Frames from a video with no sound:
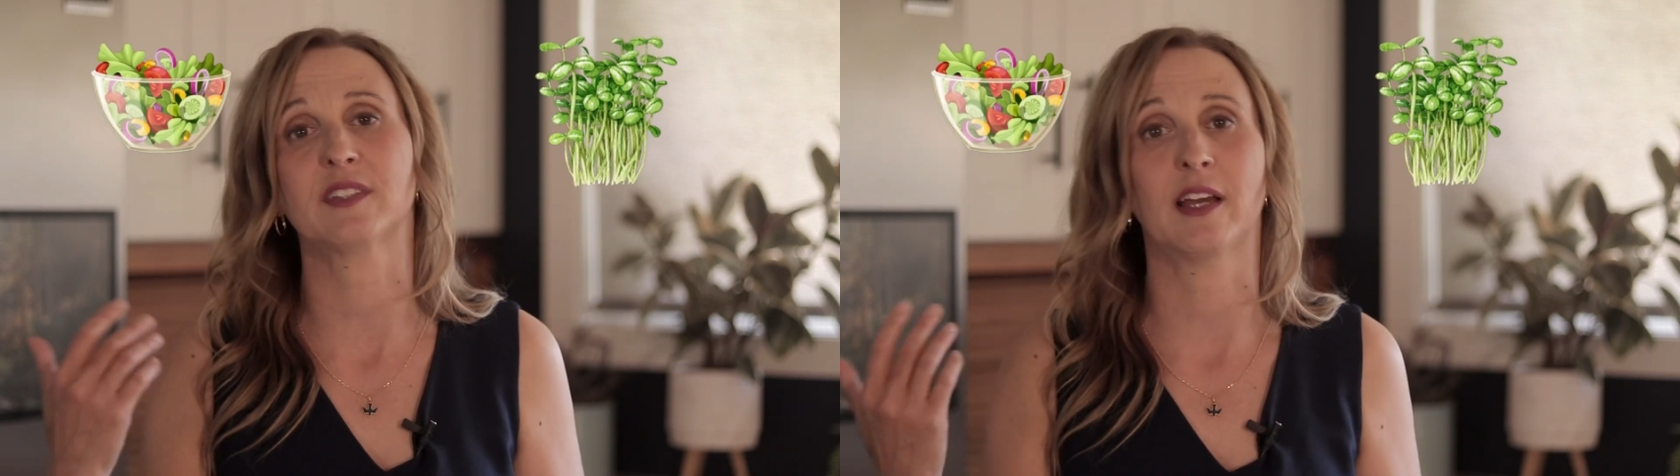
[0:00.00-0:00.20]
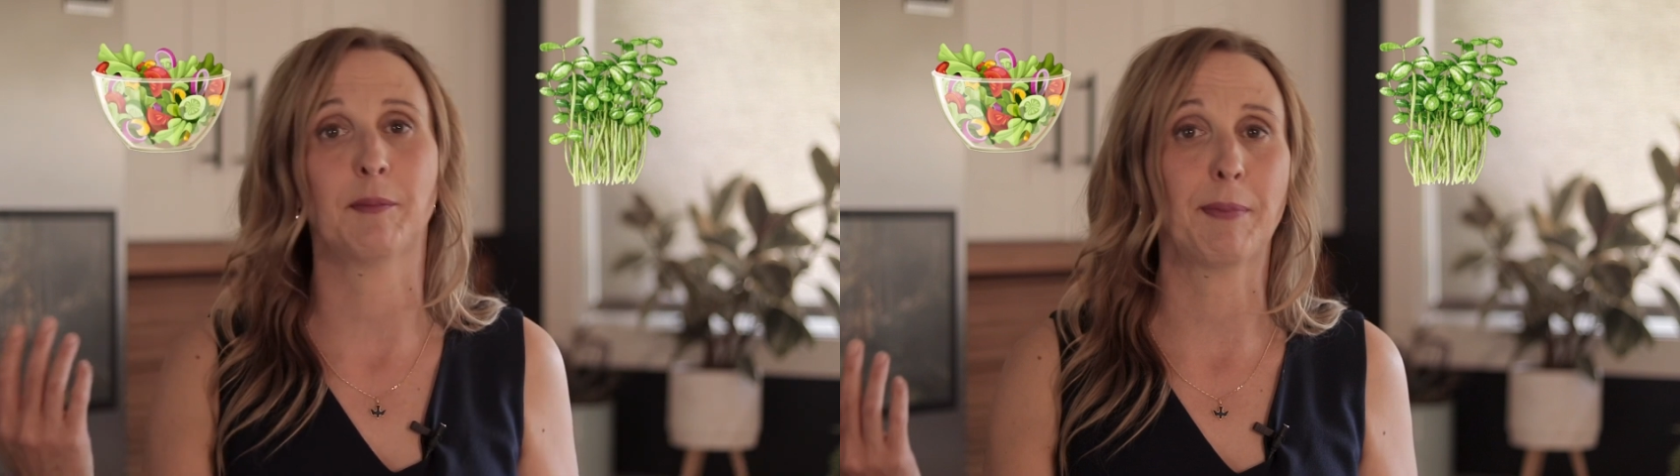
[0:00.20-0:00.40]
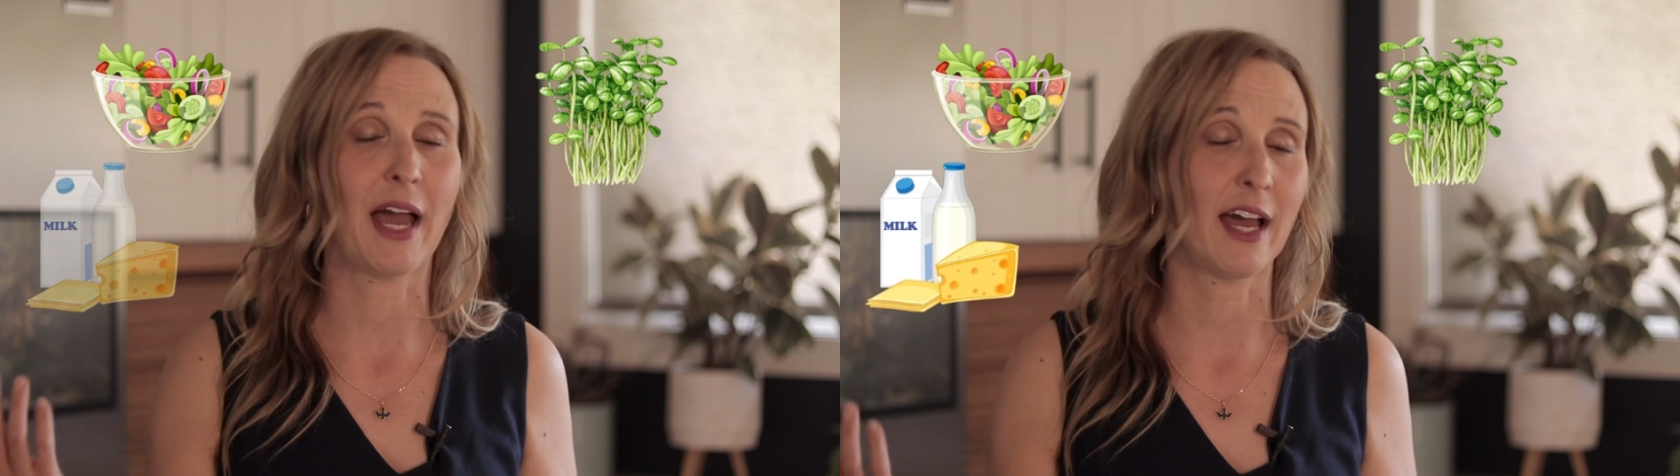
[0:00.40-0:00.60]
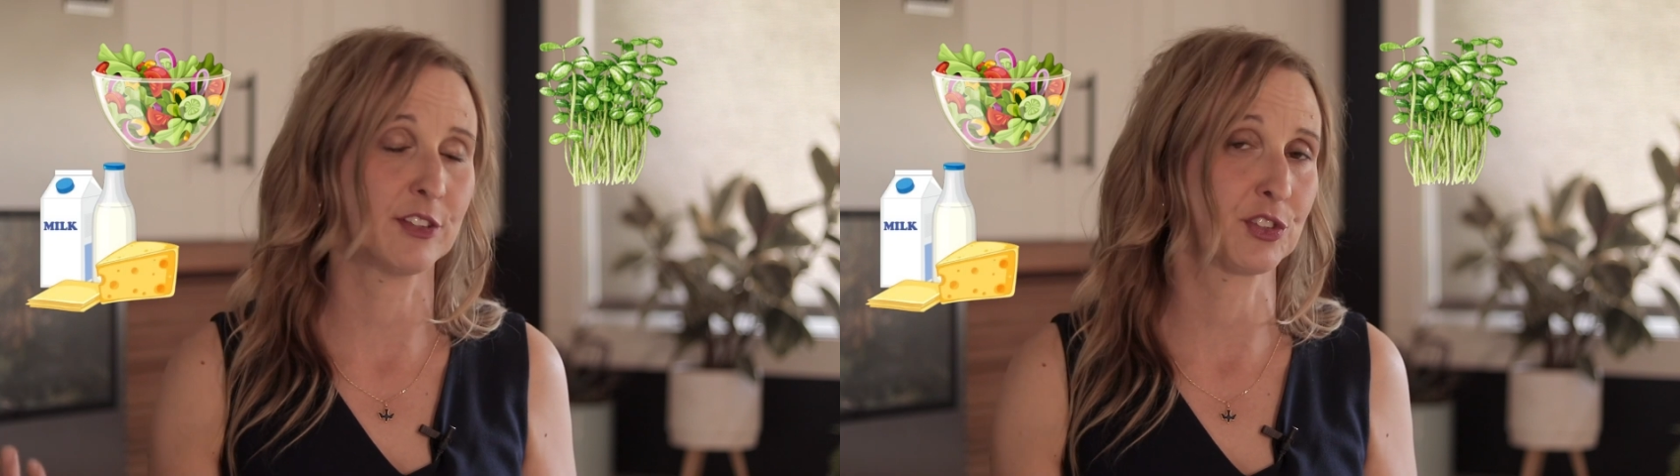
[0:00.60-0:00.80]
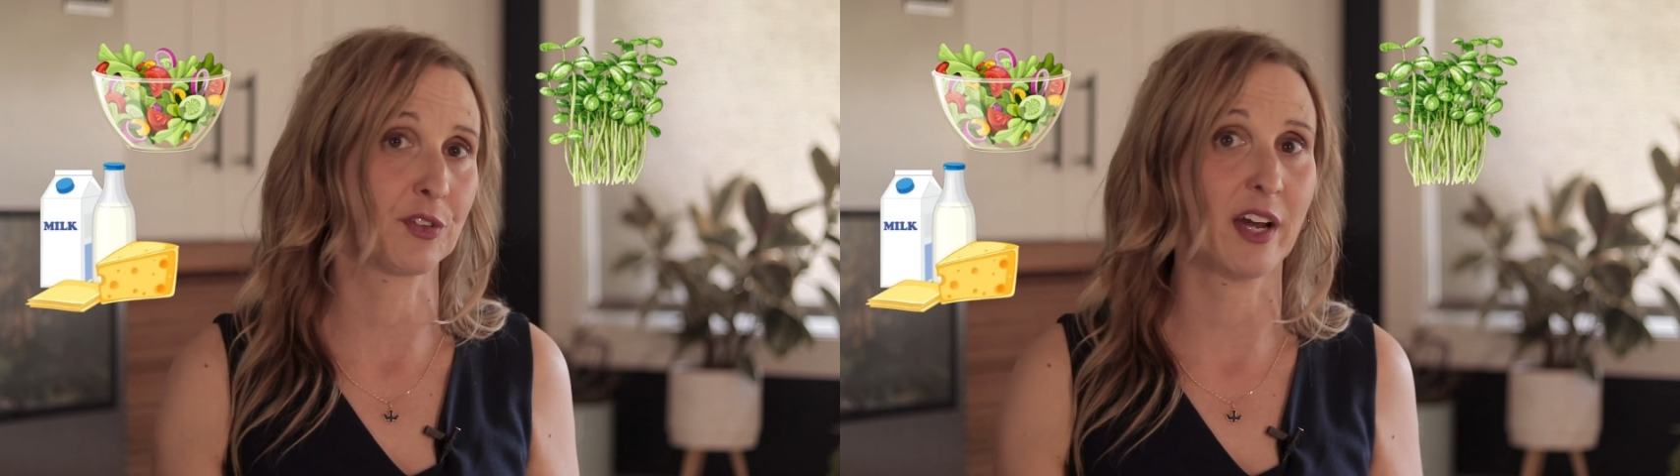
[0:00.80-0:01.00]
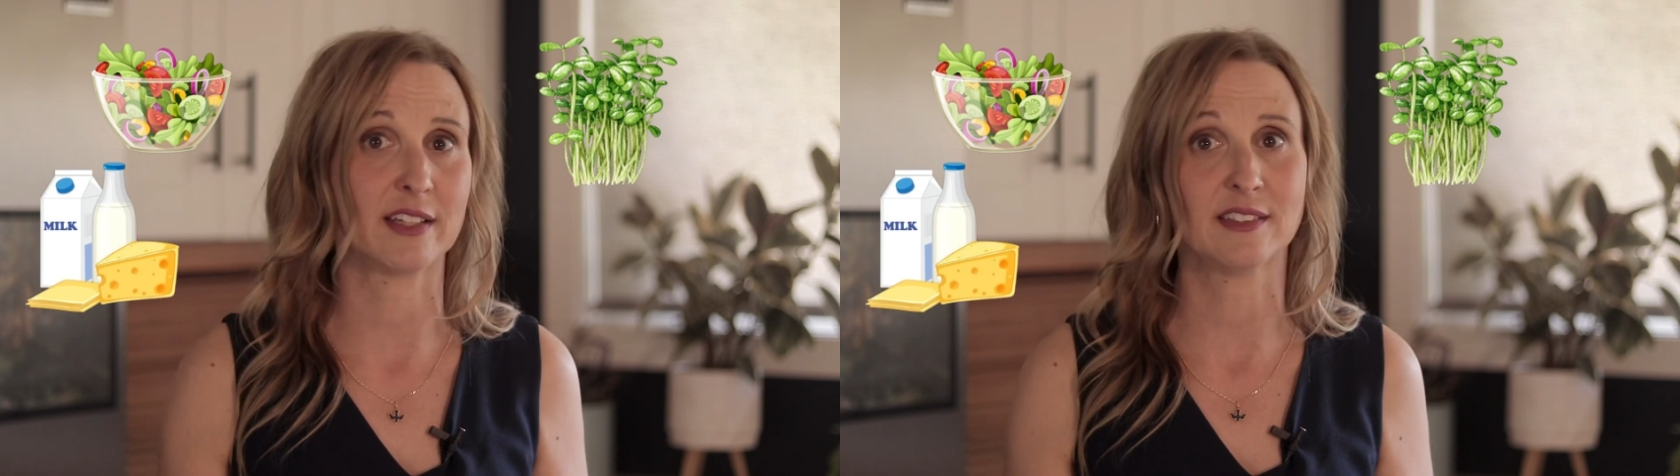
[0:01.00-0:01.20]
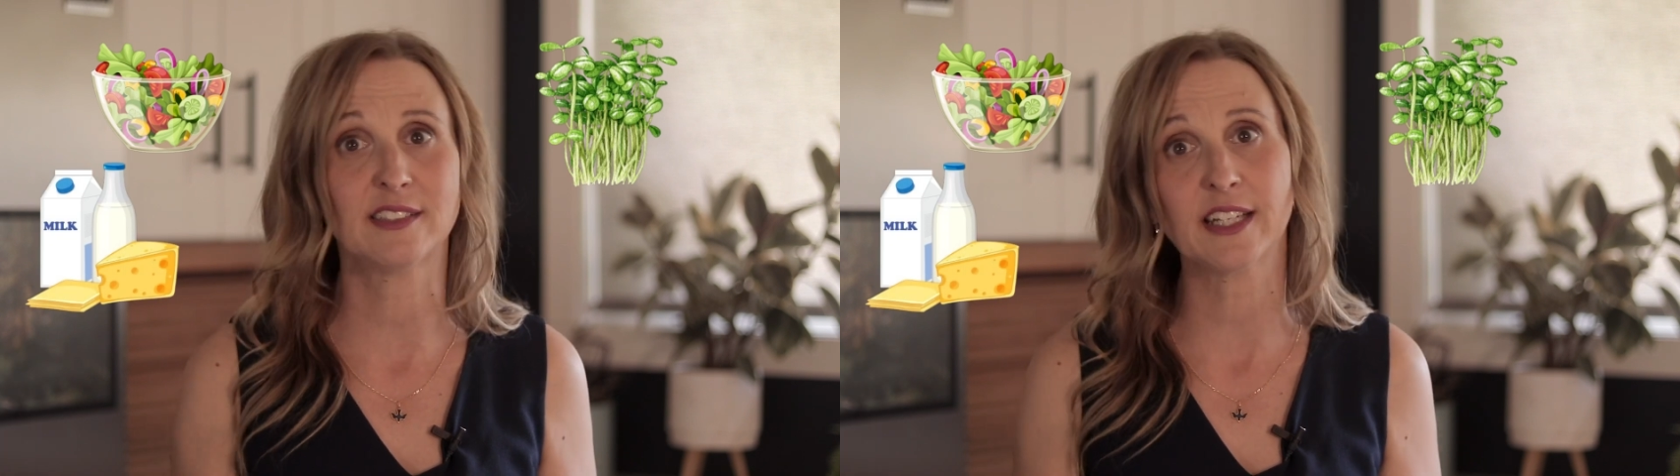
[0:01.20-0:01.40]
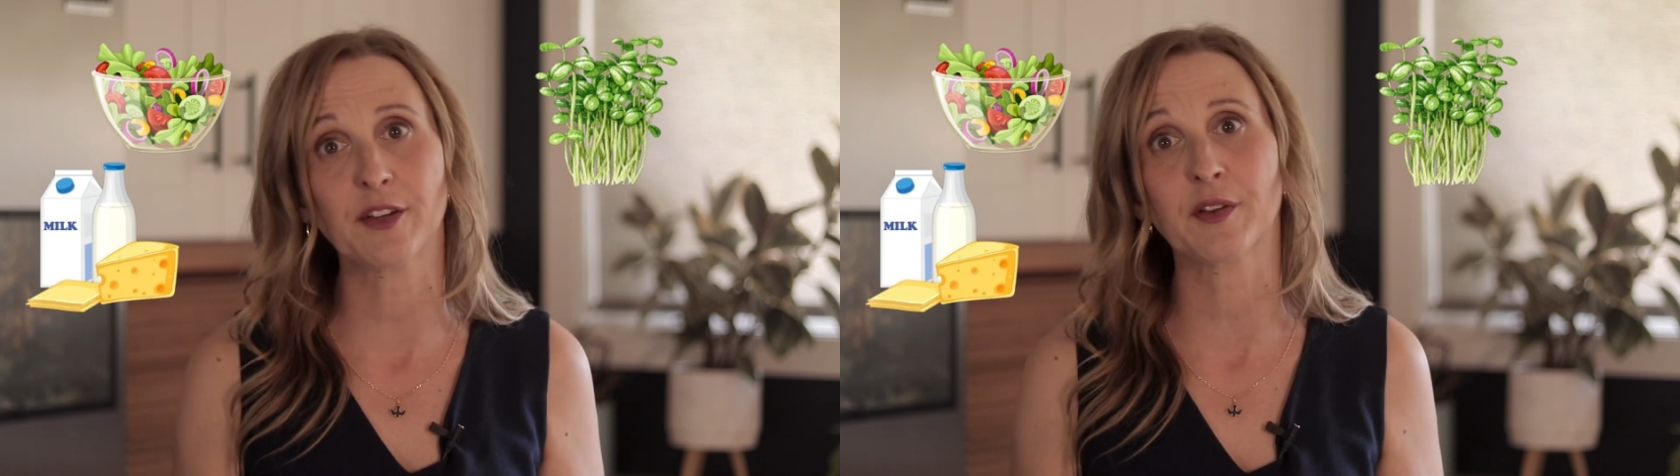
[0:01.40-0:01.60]
unpasteurized
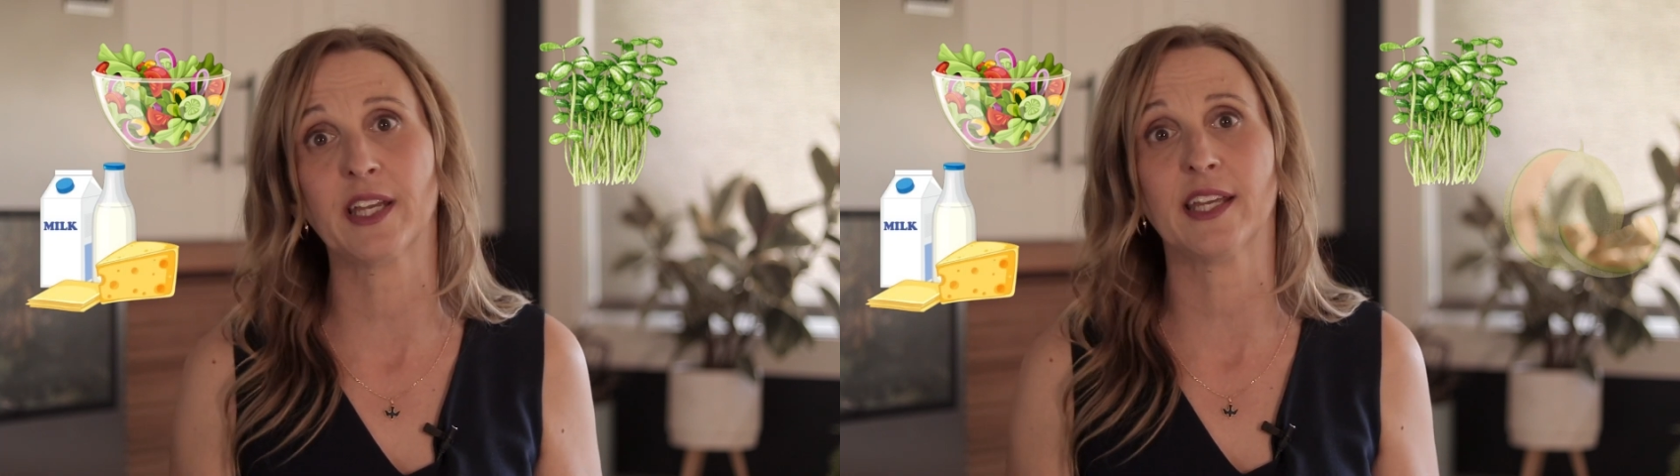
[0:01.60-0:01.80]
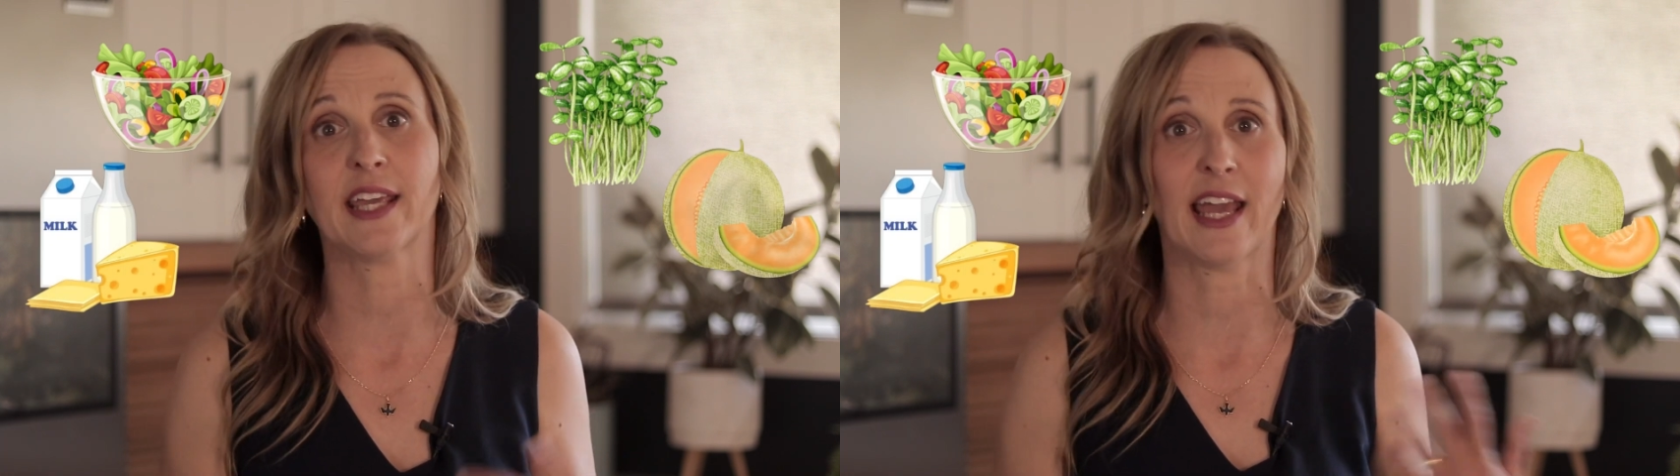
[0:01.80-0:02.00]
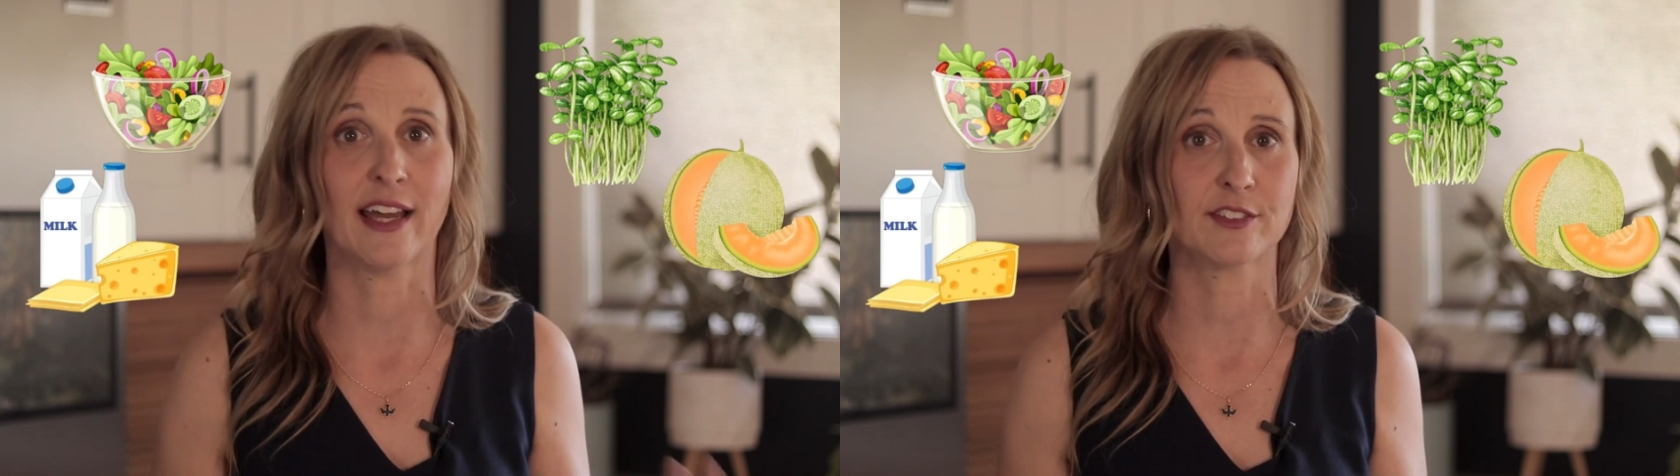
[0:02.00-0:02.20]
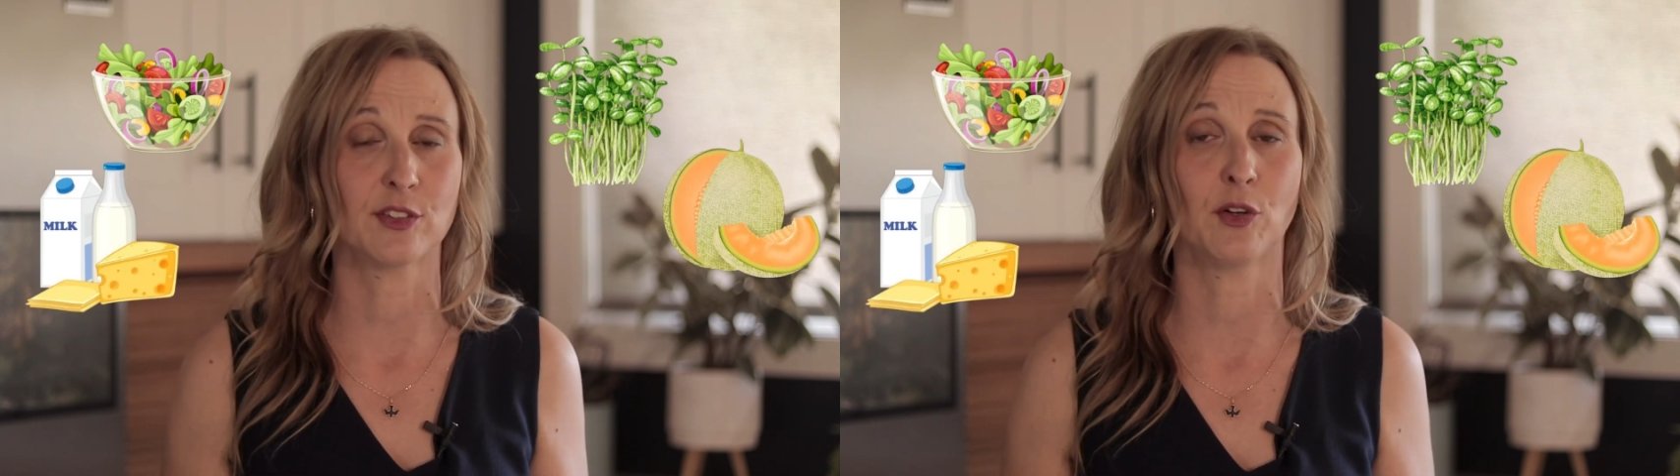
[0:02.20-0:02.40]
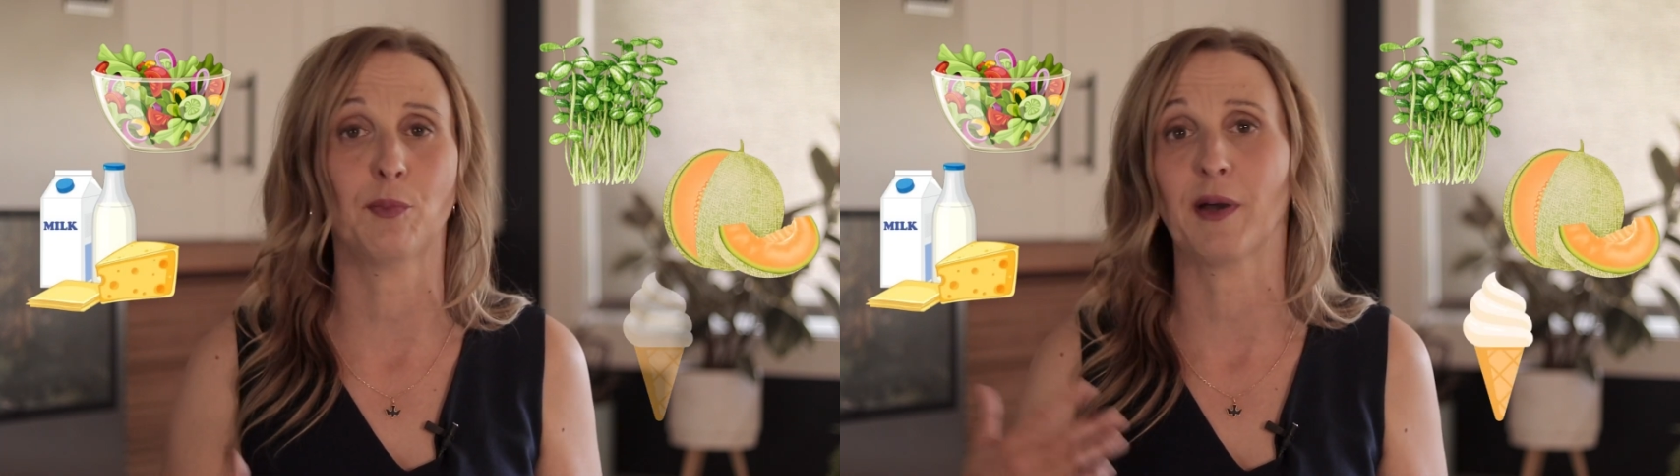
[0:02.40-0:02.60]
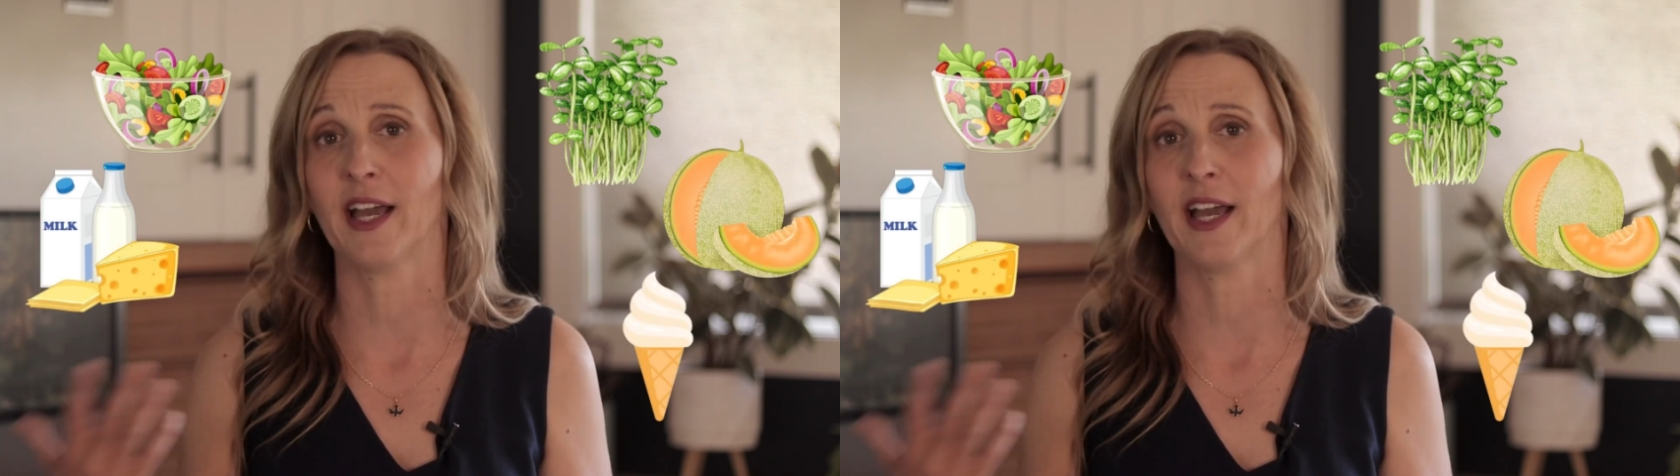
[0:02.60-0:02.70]
dairy, cantaloupe,